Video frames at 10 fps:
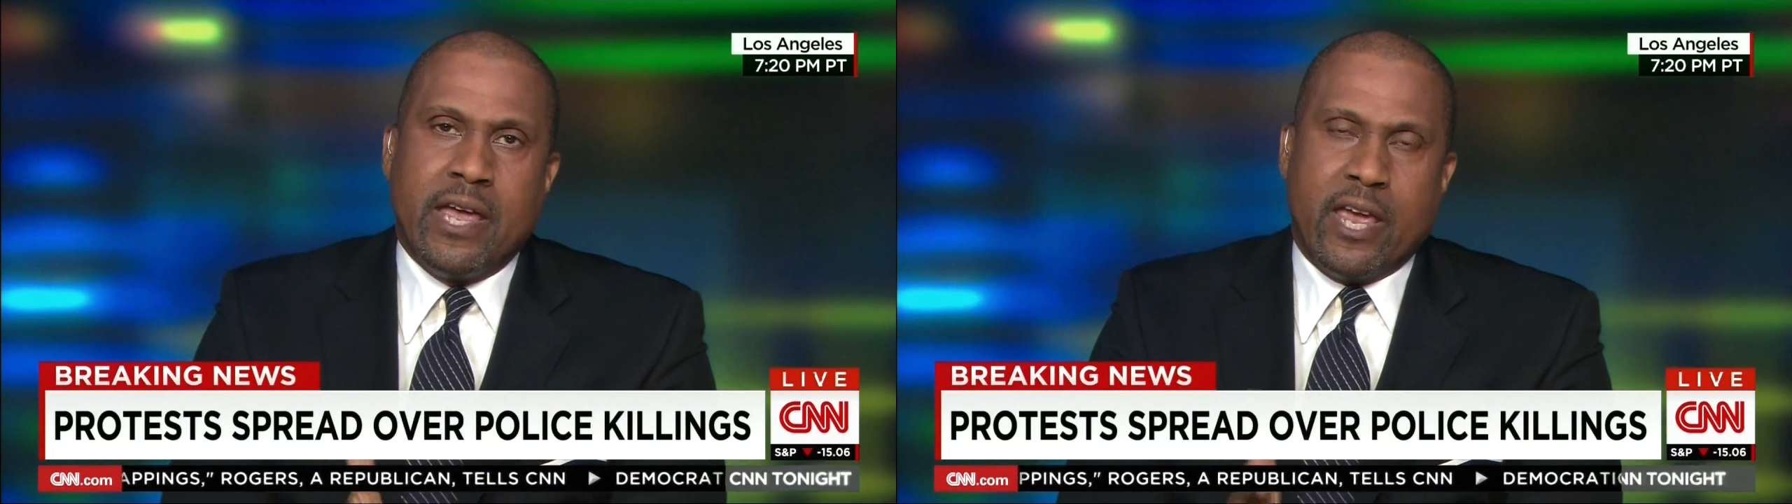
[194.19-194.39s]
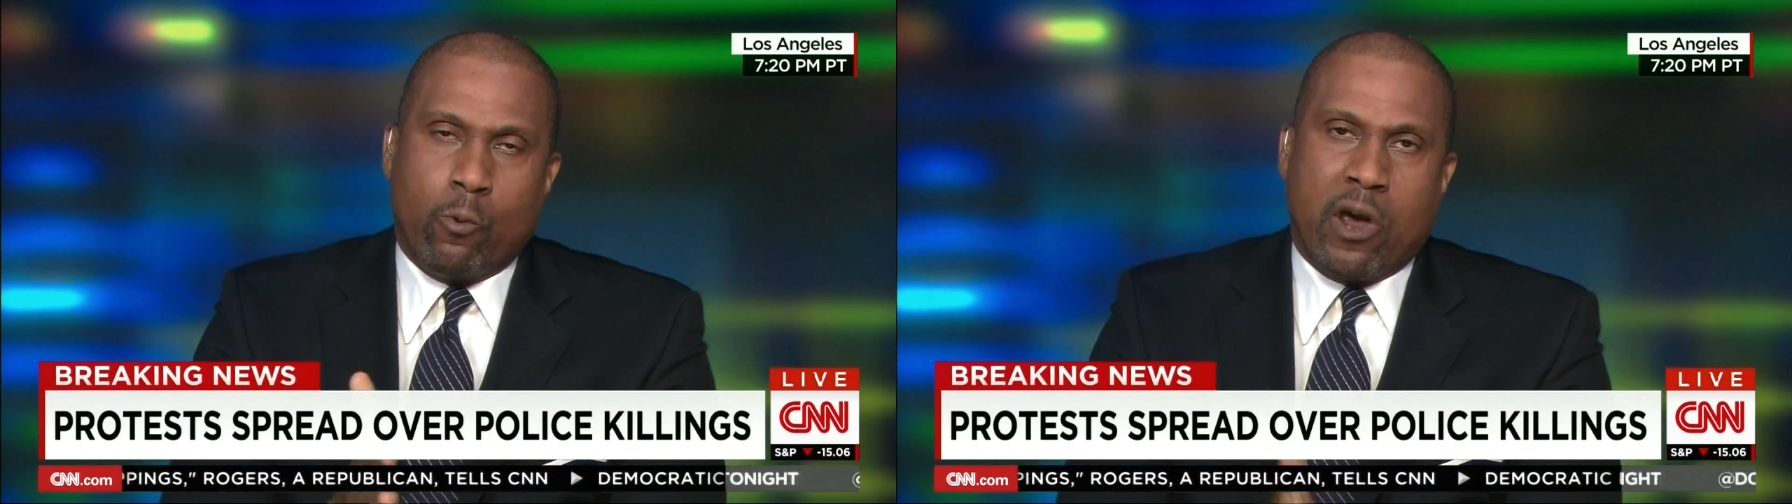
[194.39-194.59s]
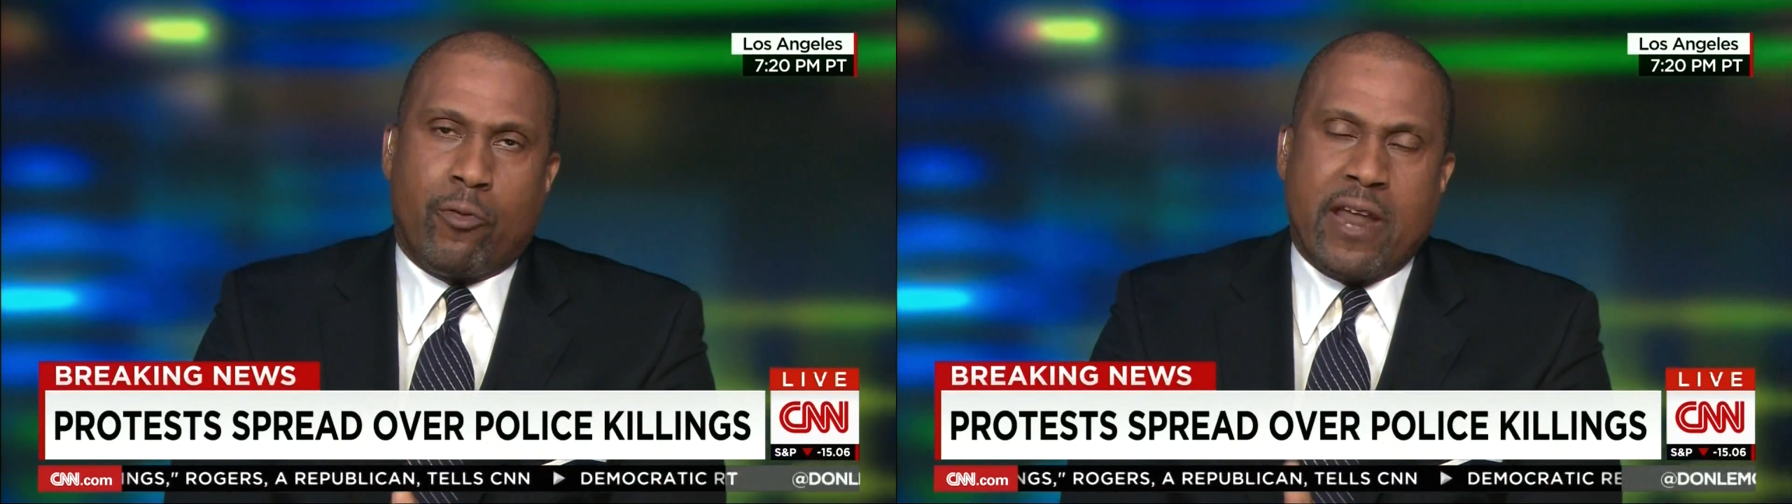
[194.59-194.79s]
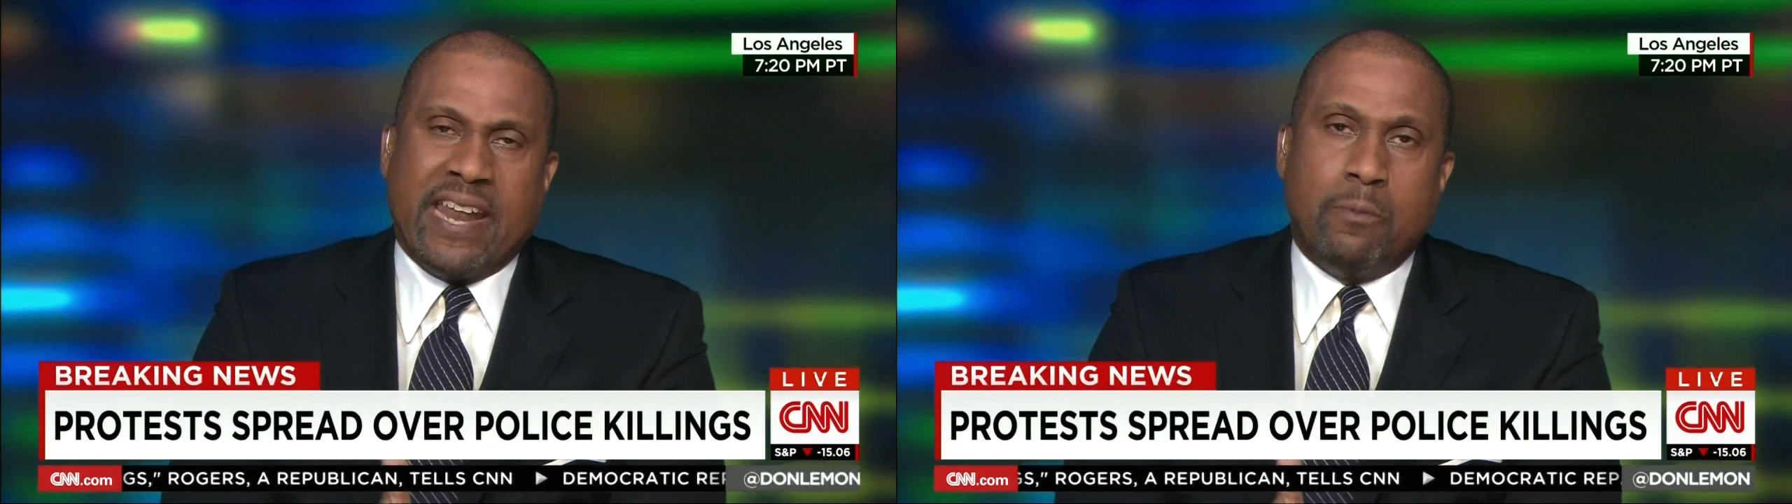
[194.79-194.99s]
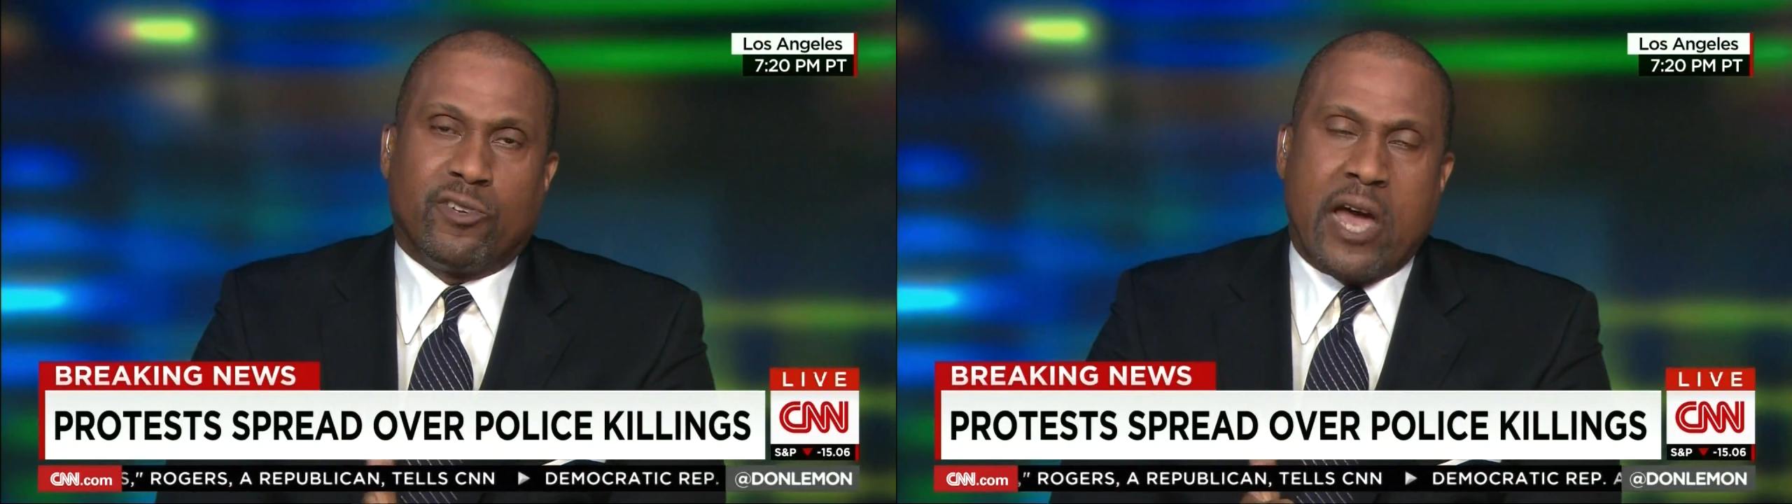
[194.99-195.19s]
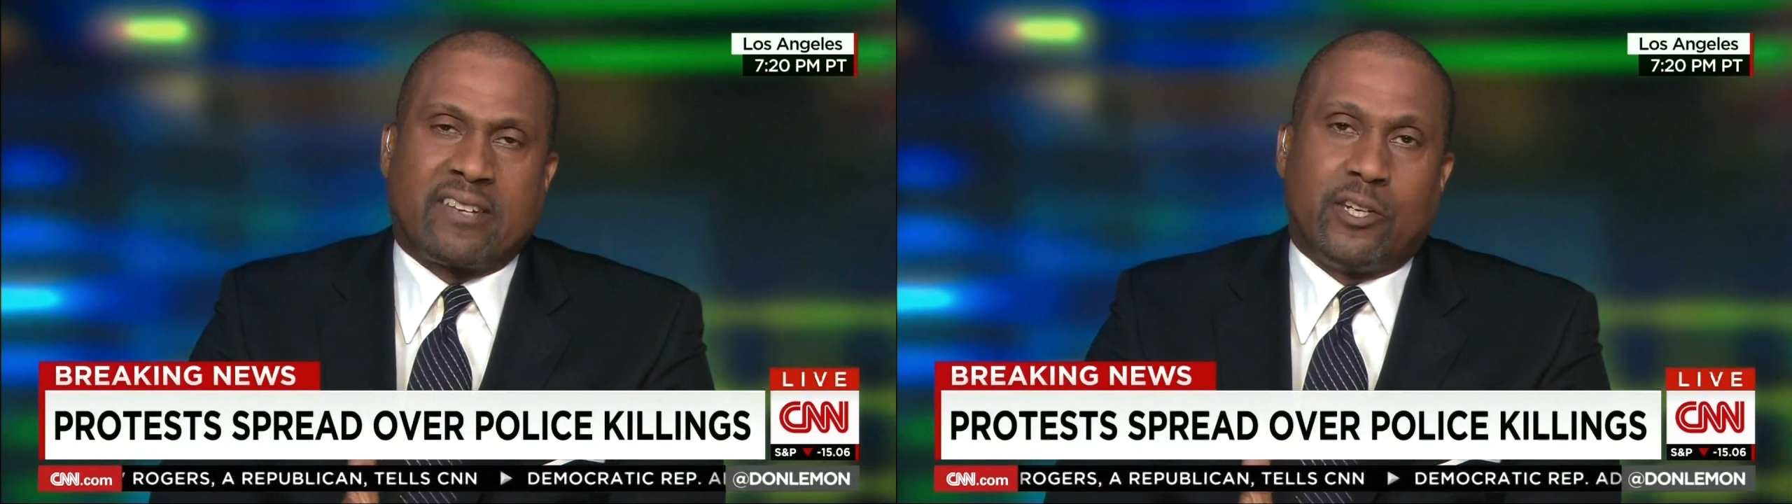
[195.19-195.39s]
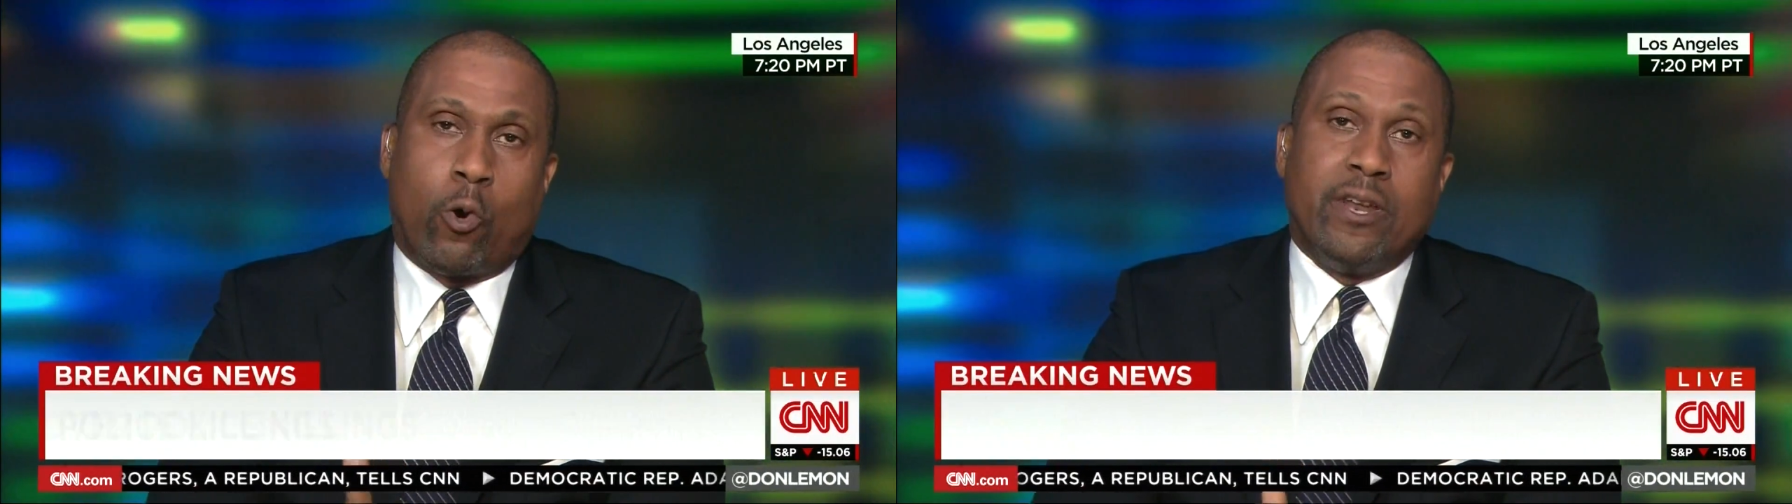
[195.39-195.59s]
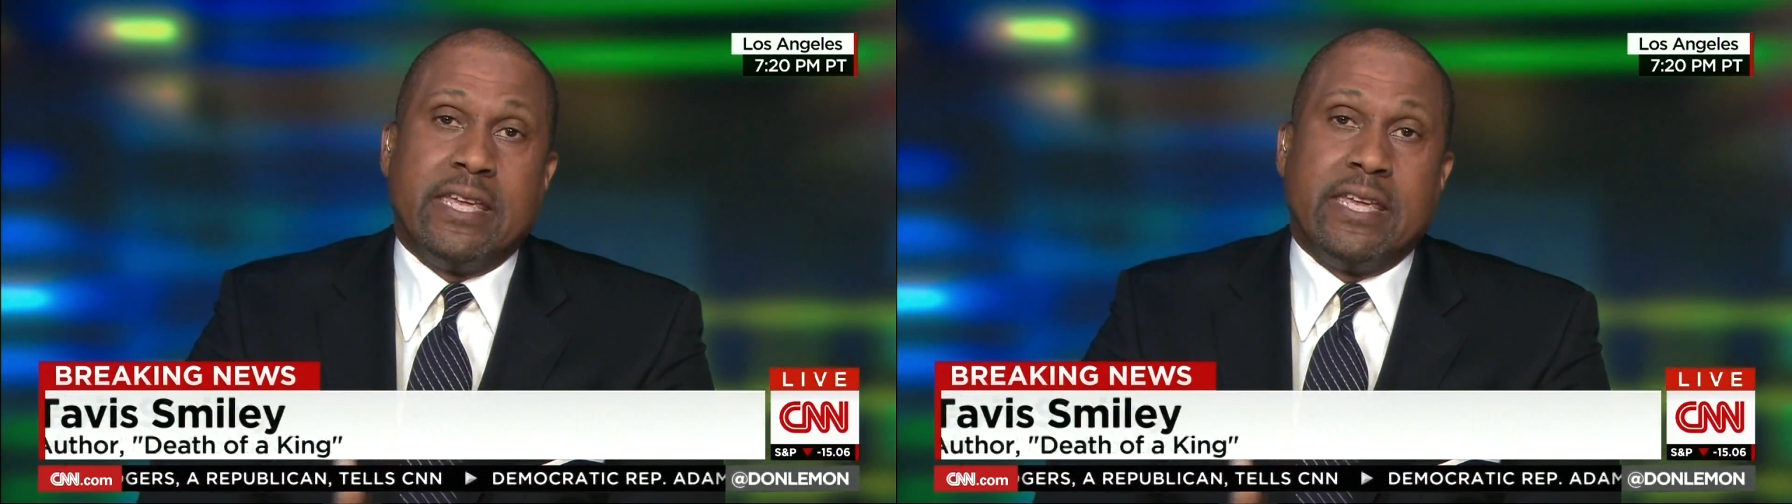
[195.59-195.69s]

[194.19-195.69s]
in whether or not he was actually going